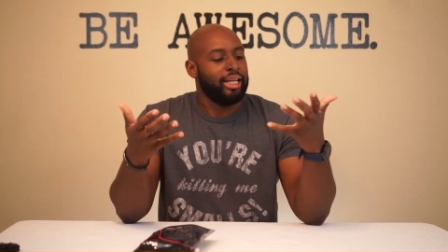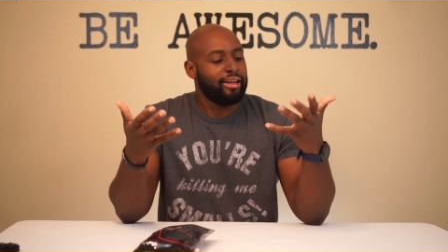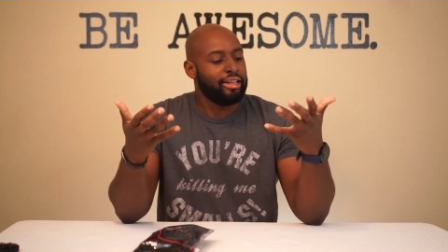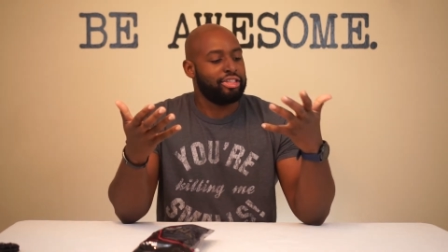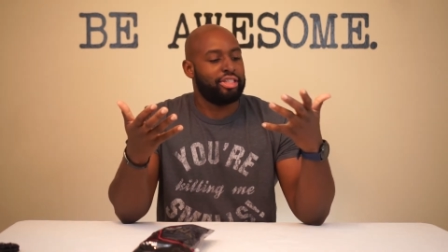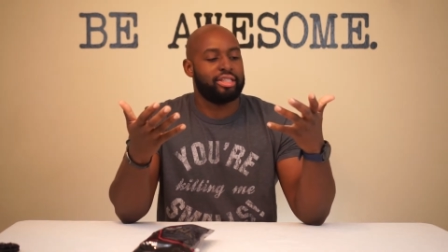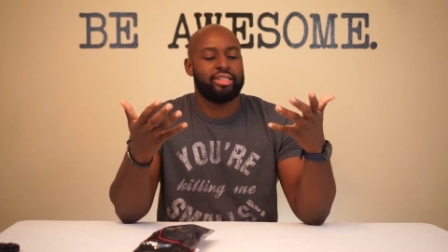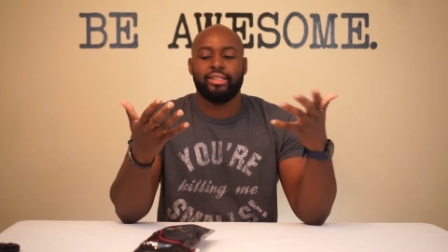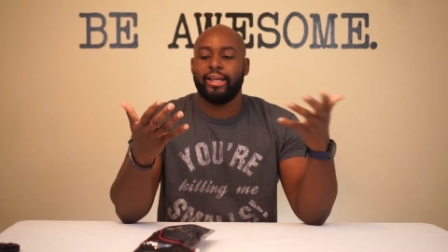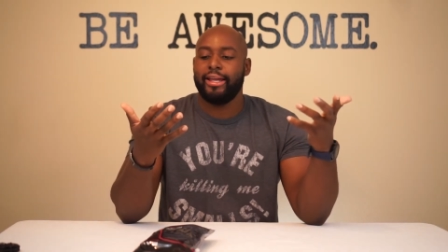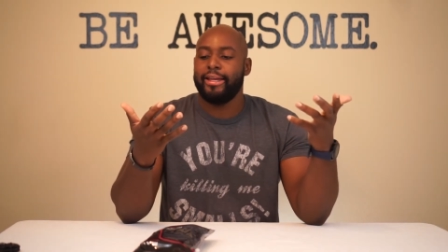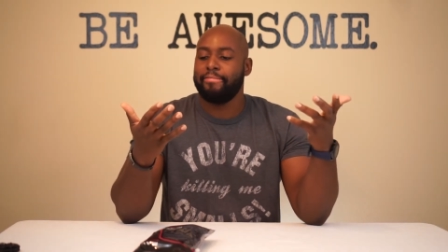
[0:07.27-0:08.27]
let's just
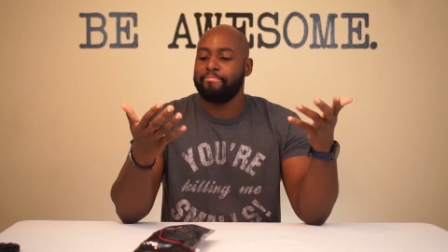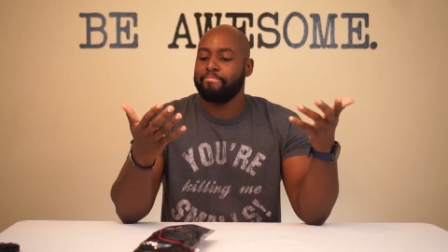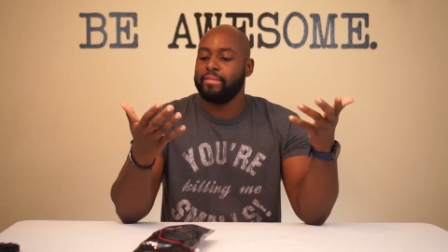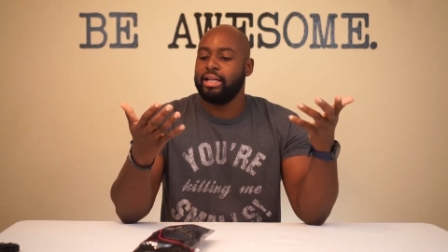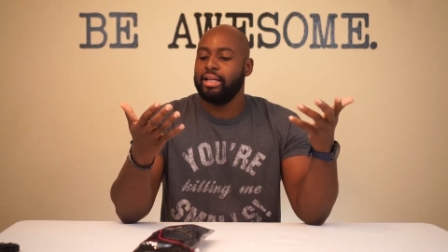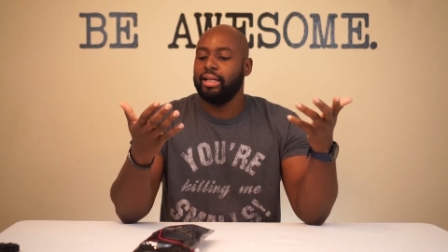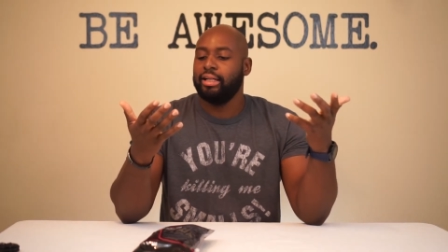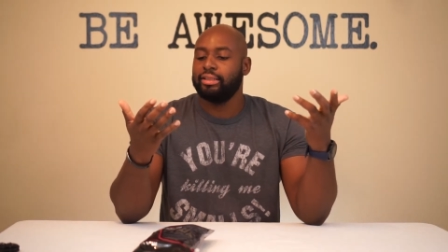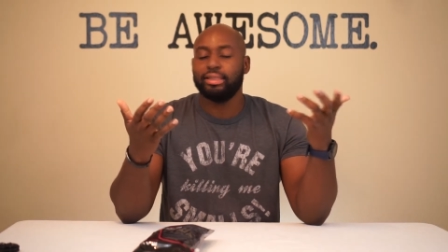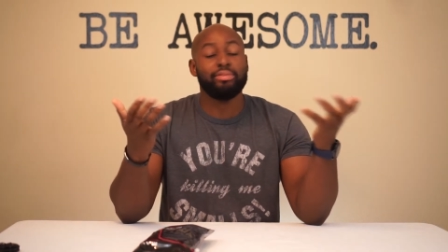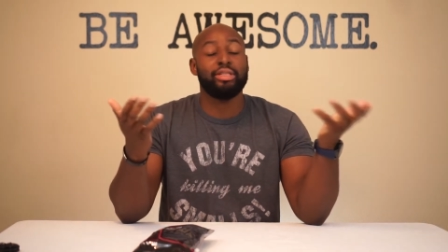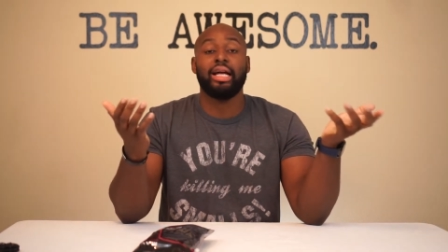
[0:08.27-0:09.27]
say,
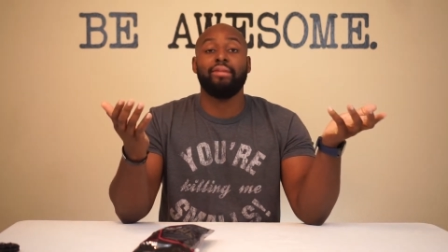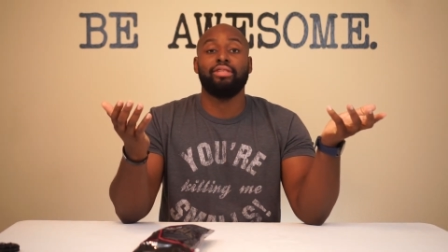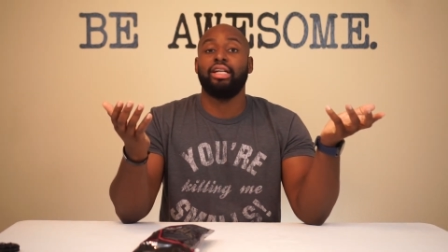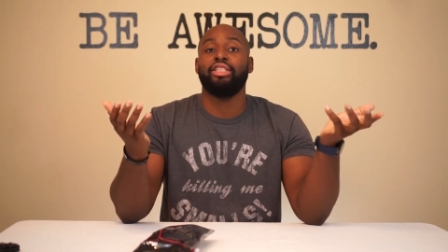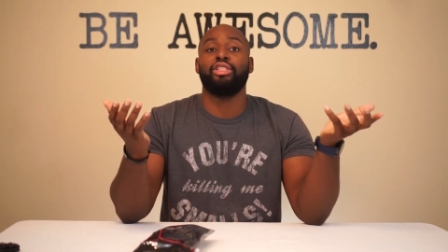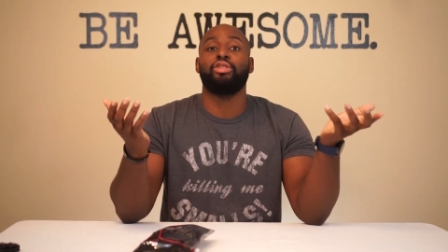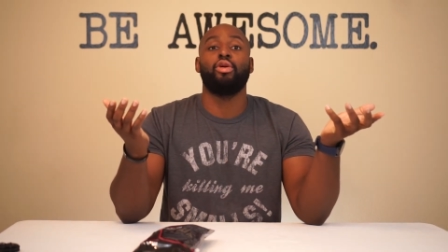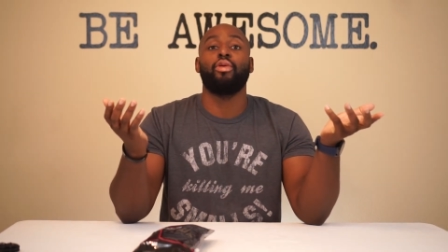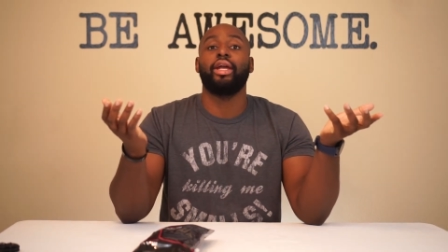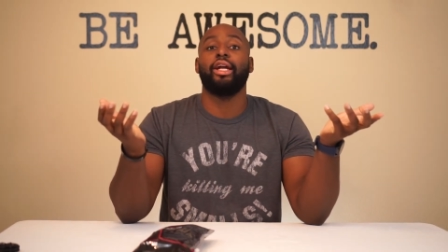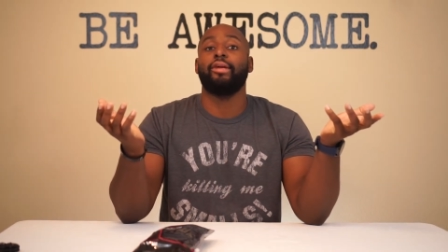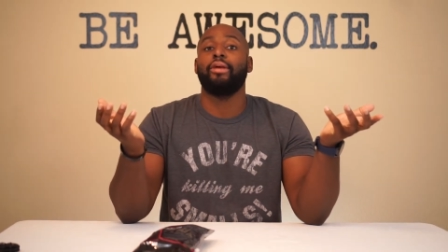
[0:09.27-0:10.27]
sometimes I just don't
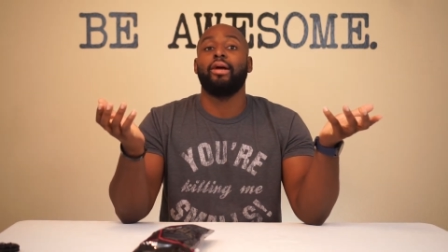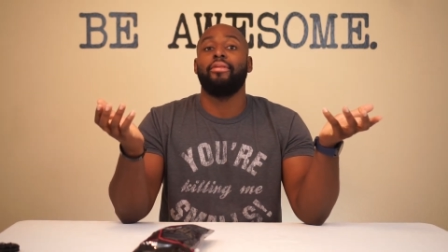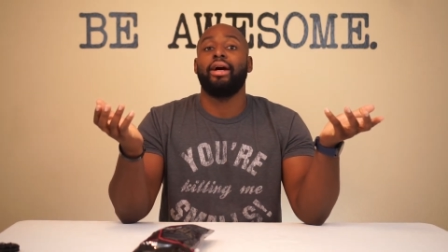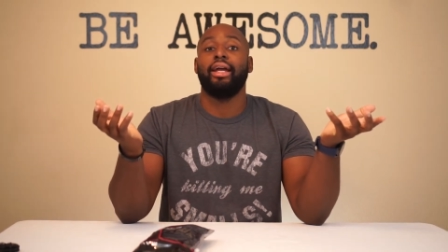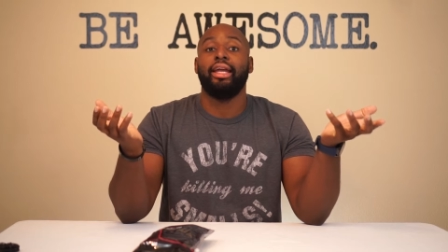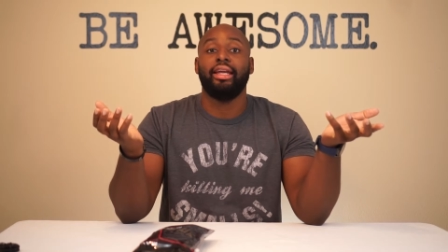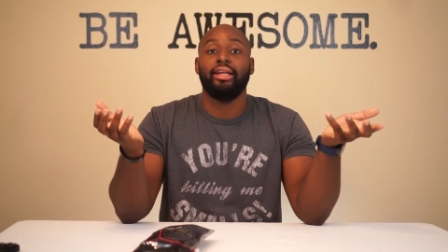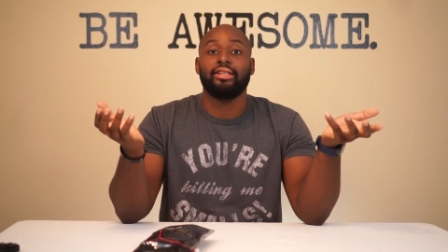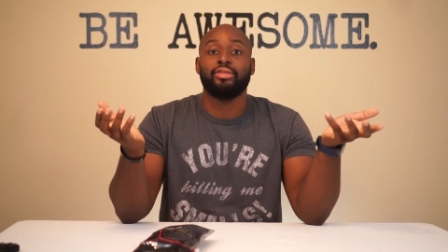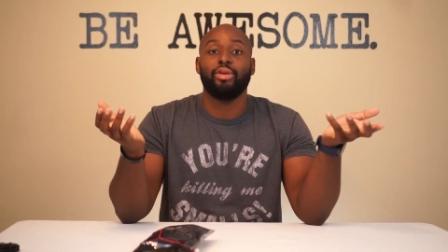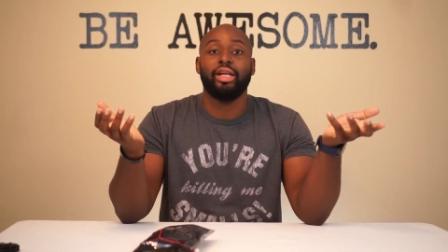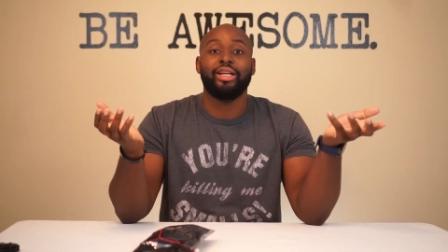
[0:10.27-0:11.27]
care about my
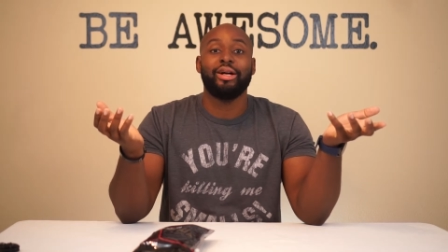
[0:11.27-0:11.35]
hands when it